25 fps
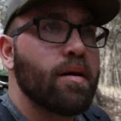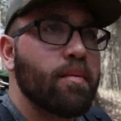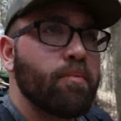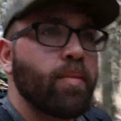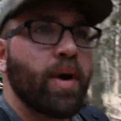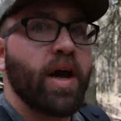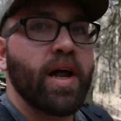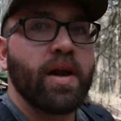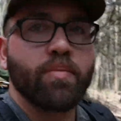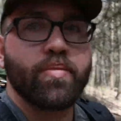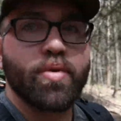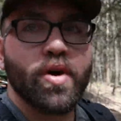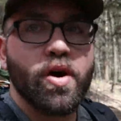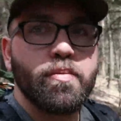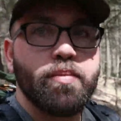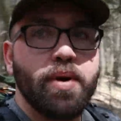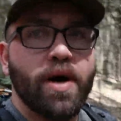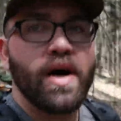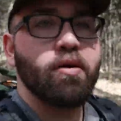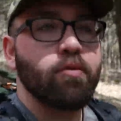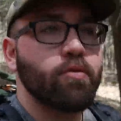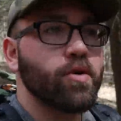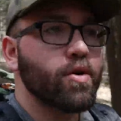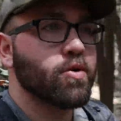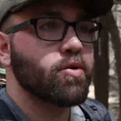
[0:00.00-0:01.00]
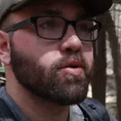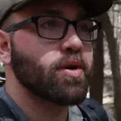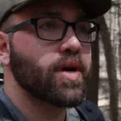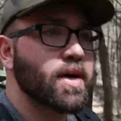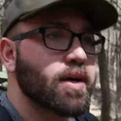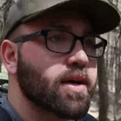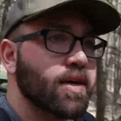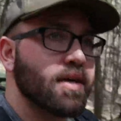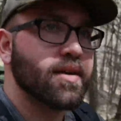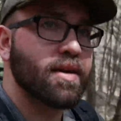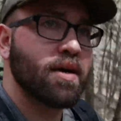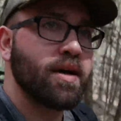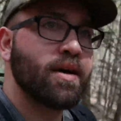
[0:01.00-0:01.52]
made a propel real
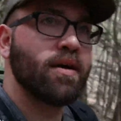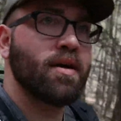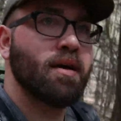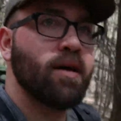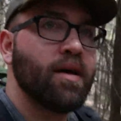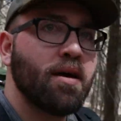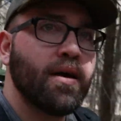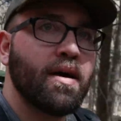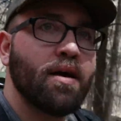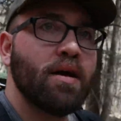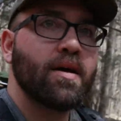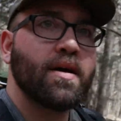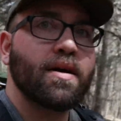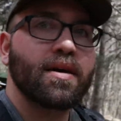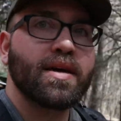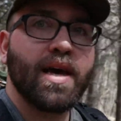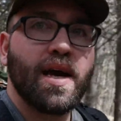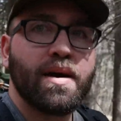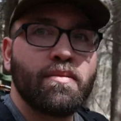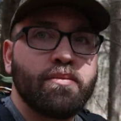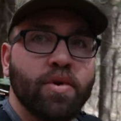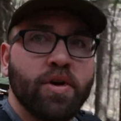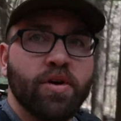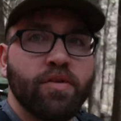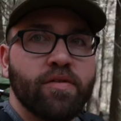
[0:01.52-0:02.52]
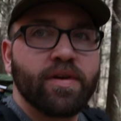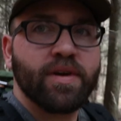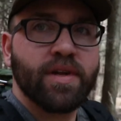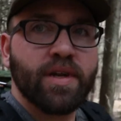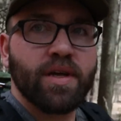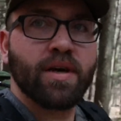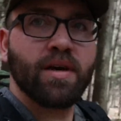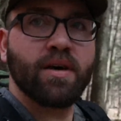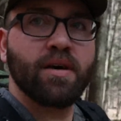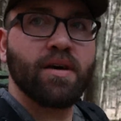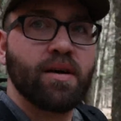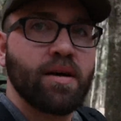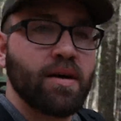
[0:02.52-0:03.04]
quick and kept moving.
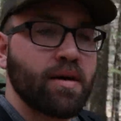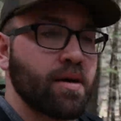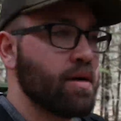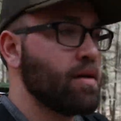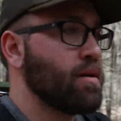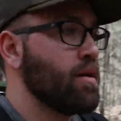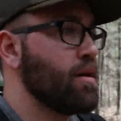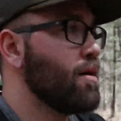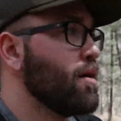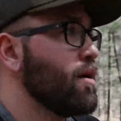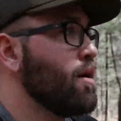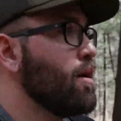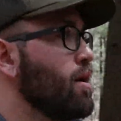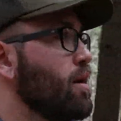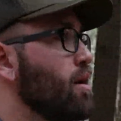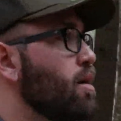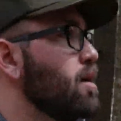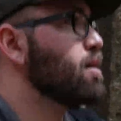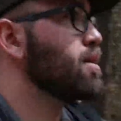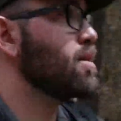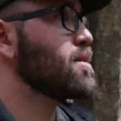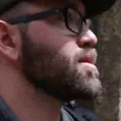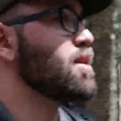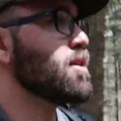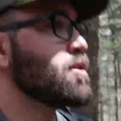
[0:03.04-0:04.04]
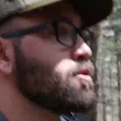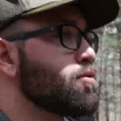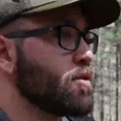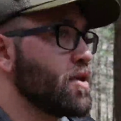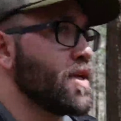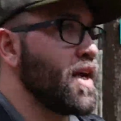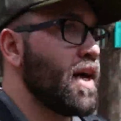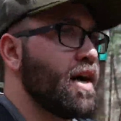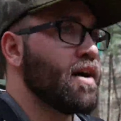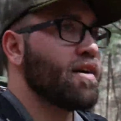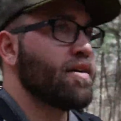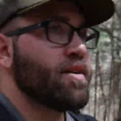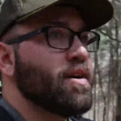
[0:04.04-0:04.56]
Since we're
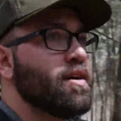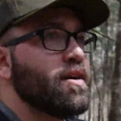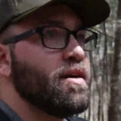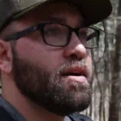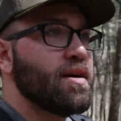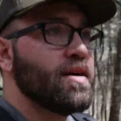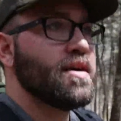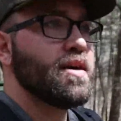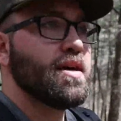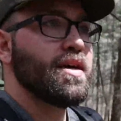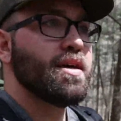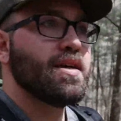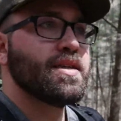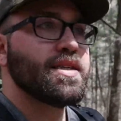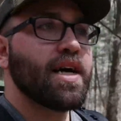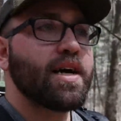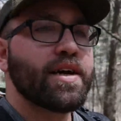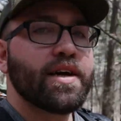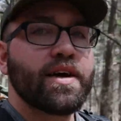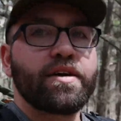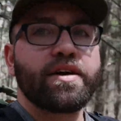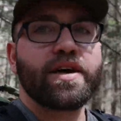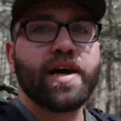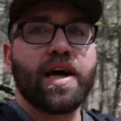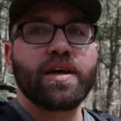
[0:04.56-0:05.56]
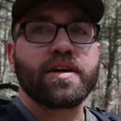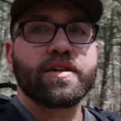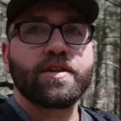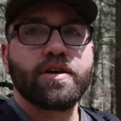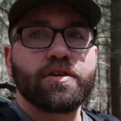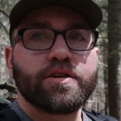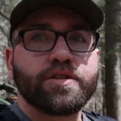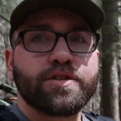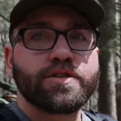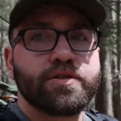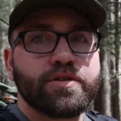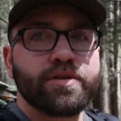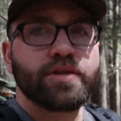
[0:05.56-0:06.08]
down here kind of
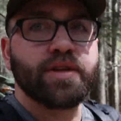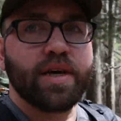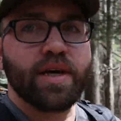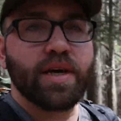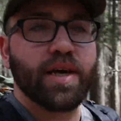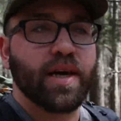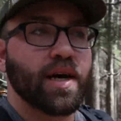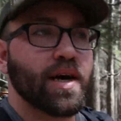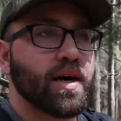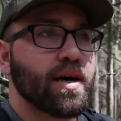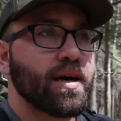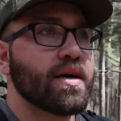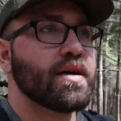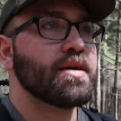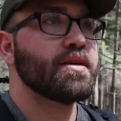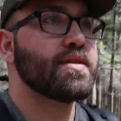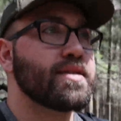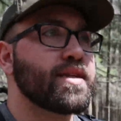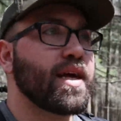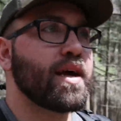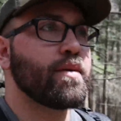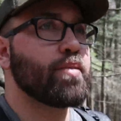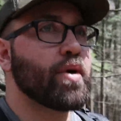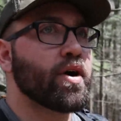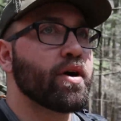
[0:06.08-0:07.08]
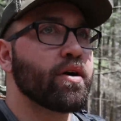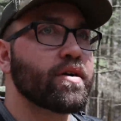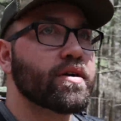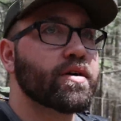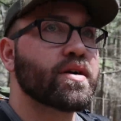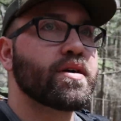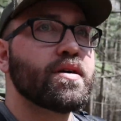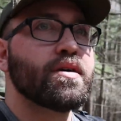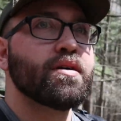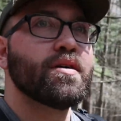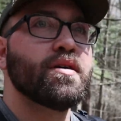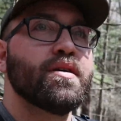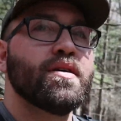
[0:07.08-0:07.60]
close to the state
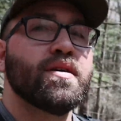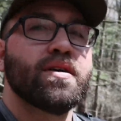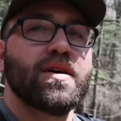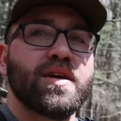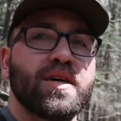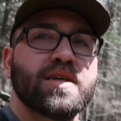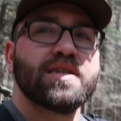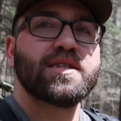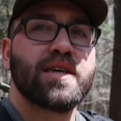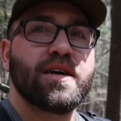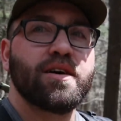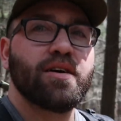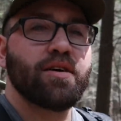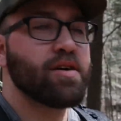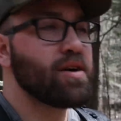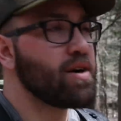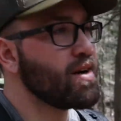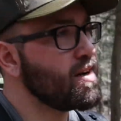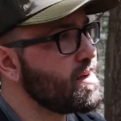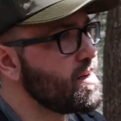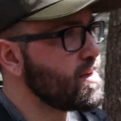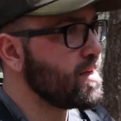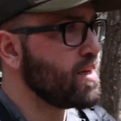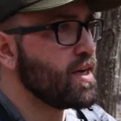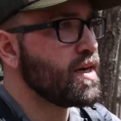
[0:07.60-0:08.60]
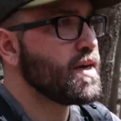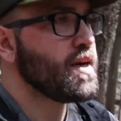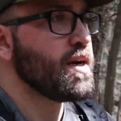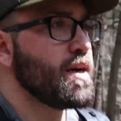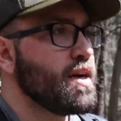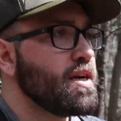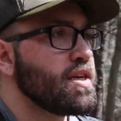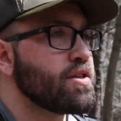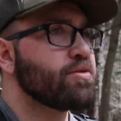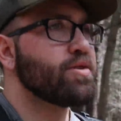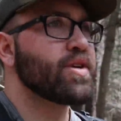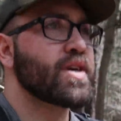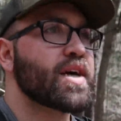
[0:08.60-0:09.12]
park. So
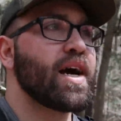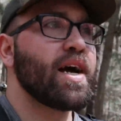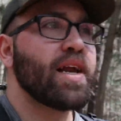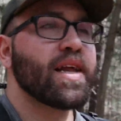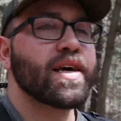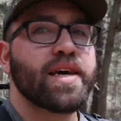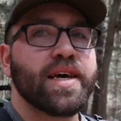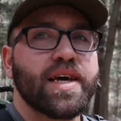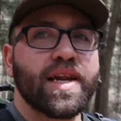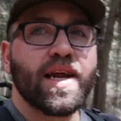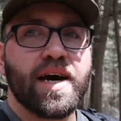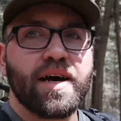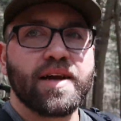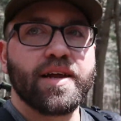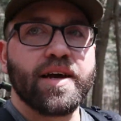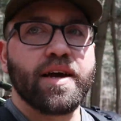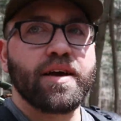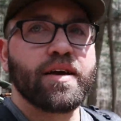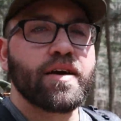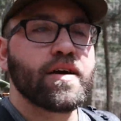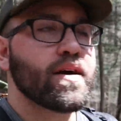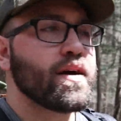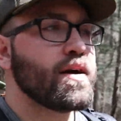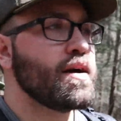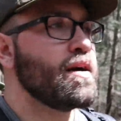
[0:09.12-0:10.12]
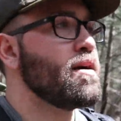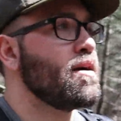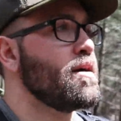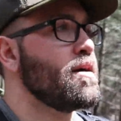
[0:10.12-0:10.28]
just want to kind of get out of here.